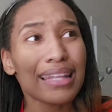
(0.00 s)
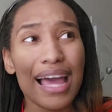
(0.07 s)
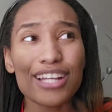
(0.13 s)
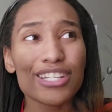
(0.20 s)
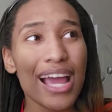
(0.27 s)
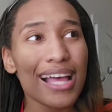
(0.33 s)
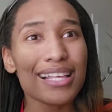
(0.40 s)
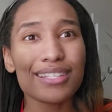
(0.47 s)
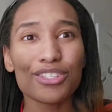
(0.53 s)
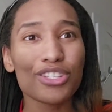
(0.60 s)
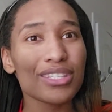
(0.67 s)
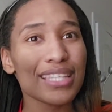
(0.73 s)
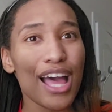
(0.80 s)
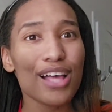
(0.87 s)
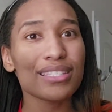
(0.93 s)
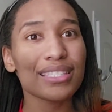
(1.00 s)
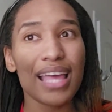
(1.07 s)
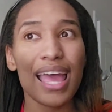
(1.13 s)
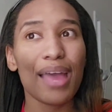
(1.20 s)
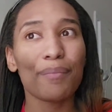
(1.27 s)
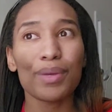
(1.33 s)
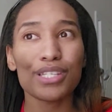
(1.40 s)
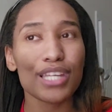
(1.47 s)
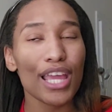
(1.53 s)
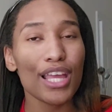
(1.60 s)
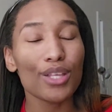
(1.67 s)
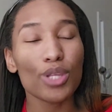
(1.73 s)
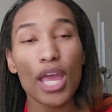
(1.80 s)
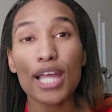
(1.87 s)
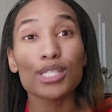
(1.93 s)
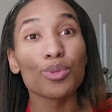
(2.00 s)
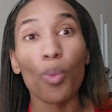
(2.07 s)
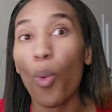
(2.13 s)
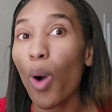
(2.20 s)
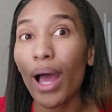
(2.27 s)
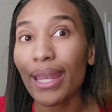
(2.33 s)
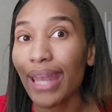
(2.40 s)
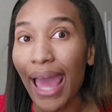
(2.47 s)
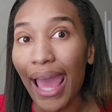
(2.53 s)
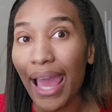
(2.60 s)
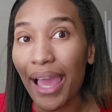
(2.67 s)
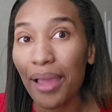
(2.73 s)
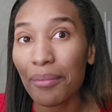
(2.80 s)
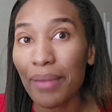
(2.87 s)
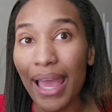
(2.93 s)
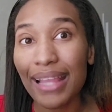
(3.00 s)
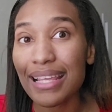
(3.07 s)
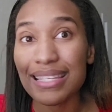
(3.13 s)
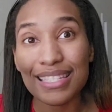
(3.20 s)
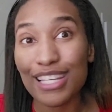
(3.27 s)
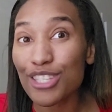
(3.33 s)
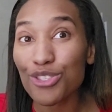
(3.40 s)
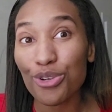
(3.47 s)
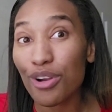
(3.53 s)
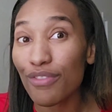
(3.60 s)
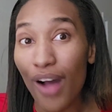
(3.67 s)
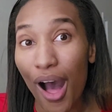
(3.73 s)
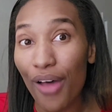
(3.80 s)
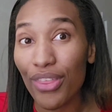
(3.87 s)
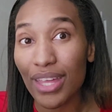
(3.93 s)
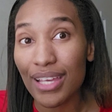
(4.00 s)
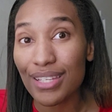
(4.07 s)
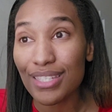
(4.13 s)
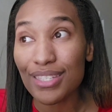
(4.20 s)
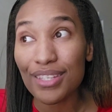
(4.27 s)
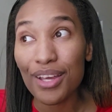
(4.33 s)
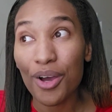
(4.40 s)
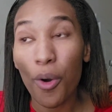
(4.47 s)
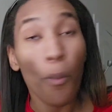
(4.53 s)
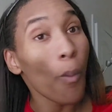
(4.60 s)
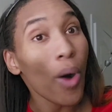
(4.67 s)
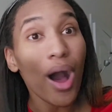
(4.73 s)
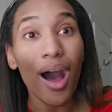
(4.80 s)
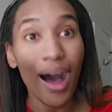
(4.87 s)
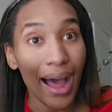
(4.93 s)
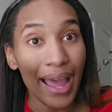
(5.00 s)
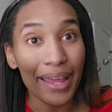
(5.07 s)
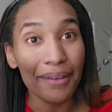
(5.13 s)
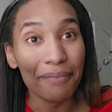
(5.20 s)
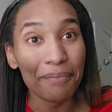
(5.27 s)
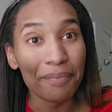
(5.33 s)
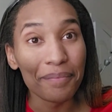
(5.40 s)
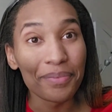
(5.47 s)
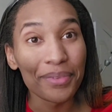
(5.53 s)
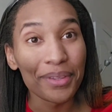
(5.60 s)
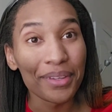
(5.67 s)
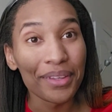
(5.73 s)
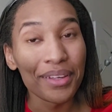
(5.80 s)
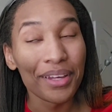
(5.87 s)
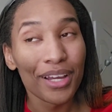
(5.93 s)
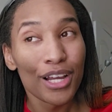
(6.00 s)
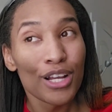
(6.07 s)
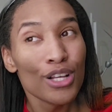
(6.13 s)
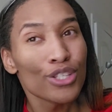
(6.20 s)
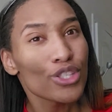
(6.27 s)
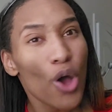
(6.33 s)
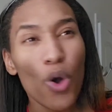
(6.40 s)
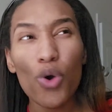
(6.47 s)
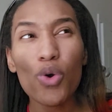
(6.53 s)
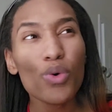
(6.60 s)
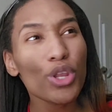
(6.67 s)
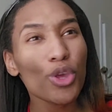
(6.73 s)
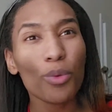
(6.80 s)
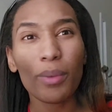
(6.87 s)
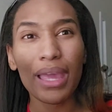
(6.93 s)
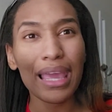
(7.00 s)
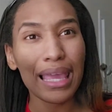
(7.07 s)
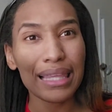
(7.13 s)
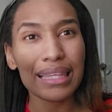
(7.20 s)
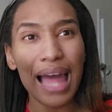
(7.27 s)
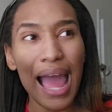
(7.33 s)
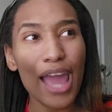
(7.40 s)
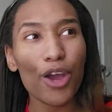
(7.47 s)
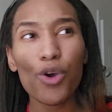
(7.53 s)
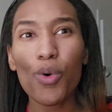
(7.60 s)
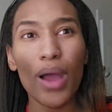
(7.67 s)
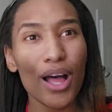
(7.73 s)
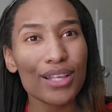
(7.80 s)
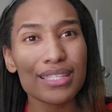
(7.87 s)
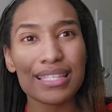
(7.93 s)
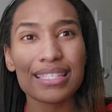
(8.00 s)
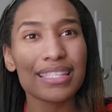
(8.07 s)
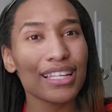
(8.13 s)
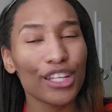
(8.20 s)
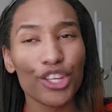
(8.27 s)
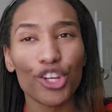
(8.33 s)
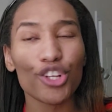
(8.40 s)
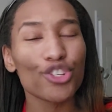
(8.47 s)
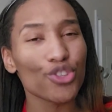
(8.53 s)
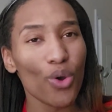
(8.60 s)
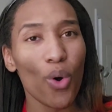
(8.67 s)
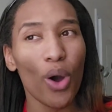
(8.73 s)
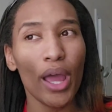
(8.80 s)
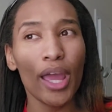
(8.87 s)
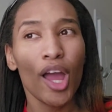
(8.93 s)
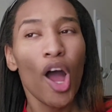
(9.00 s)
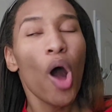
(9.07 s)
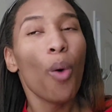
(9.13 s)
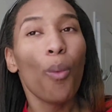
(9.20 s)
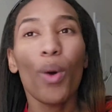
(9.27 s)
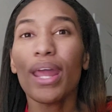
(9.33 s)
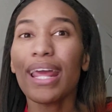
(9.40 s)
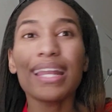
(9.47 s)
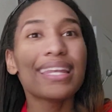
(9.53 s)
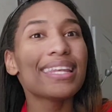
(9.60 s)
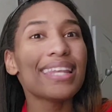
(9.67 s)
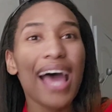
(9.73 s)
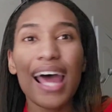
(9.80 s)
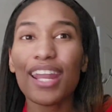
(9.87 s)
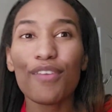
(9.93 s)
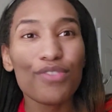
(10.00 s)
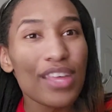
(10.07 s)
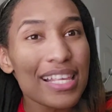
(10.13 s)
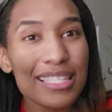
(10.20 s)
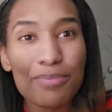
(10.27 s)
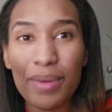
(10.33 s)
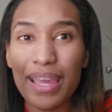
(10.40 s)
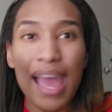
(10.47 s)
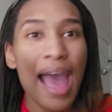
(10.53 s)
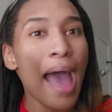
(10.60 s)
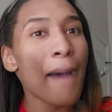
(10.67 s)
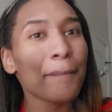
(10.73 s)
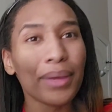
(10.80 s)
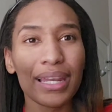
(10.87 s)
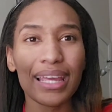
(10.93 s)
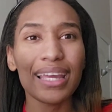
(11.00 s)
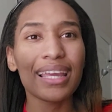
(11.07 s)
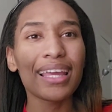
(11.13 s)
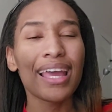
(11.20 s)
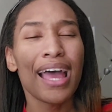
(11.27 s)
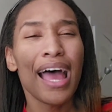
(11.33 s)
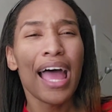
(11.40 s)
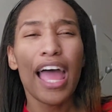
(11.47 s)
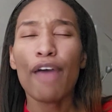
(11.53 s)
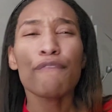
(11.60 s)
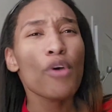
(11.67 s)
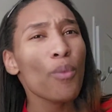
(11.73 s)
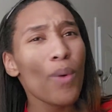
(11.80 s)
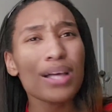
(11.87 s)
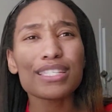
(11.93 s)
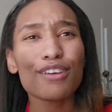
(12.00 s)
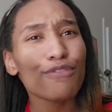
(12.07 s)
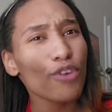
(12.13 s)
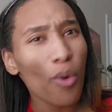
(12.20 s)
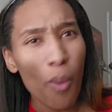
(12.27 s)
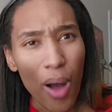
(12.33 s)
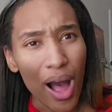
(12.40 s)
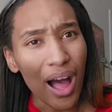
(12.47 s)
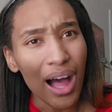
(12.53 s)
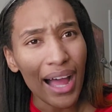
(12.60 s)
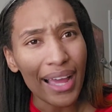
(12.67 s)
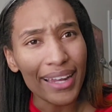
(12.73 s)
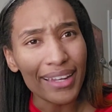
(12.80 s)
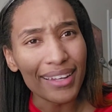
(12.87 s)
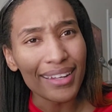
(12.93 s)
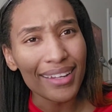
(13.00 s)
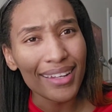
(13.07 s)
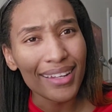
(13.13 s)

like Gizelle said, bitch, it is one name in the center of all this. Juan. So who do you mean, like, who else is stealing your joy? Wouldn't none of this be happening if it wasn't for Juan?